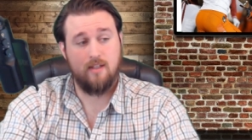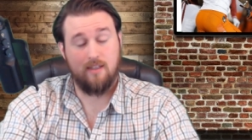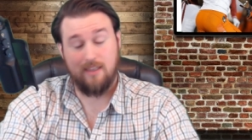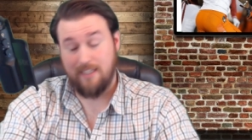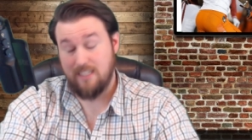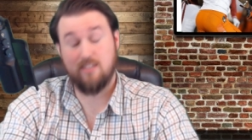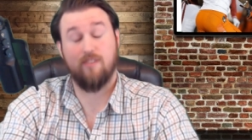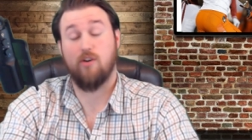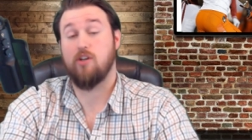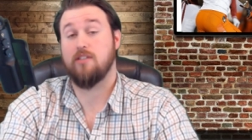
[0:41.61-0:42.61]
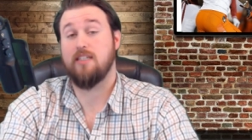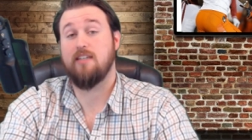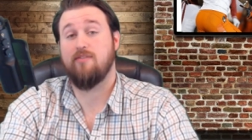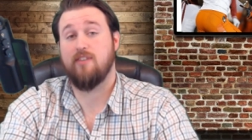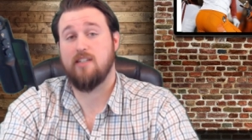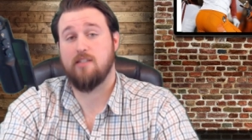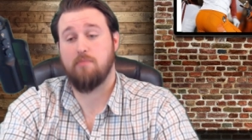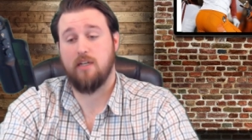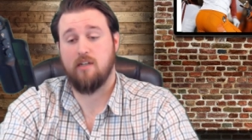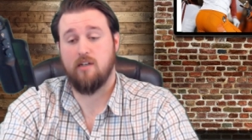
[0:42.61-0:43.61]
Least of all defense,
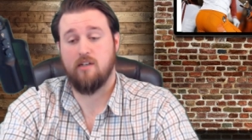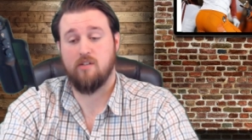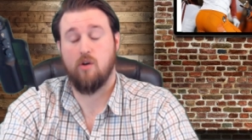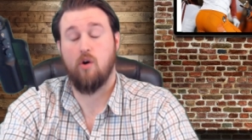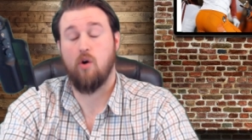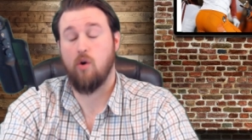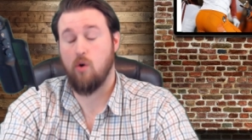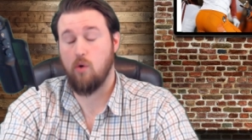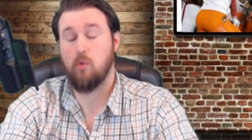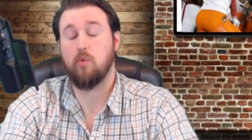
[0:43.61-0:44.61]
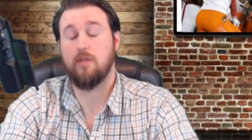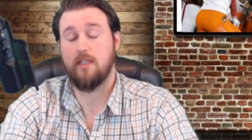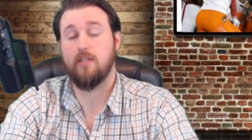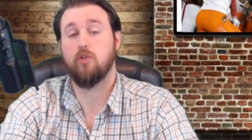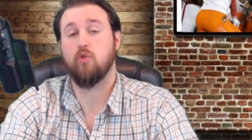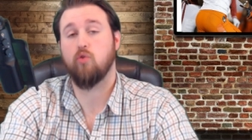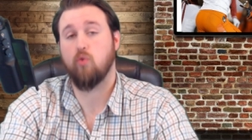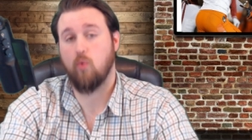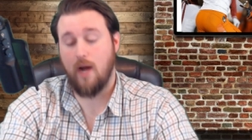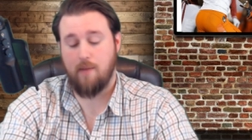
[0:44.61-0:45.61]
because holy
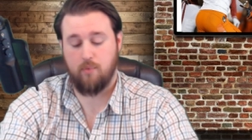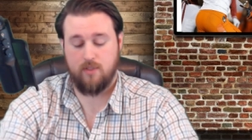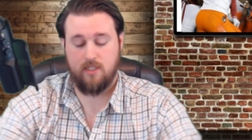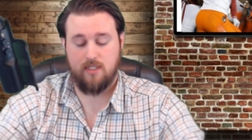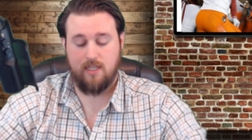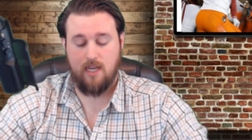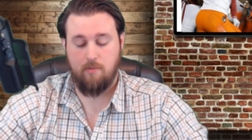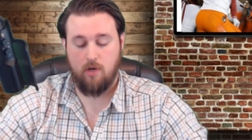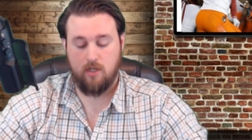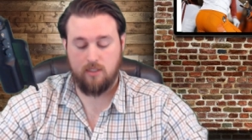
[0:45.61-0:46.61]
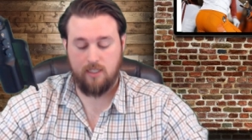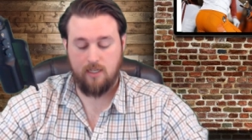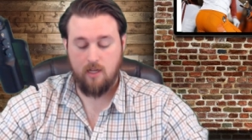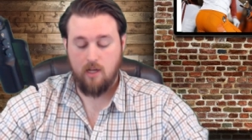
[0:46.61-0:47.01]
crap was this game ugly.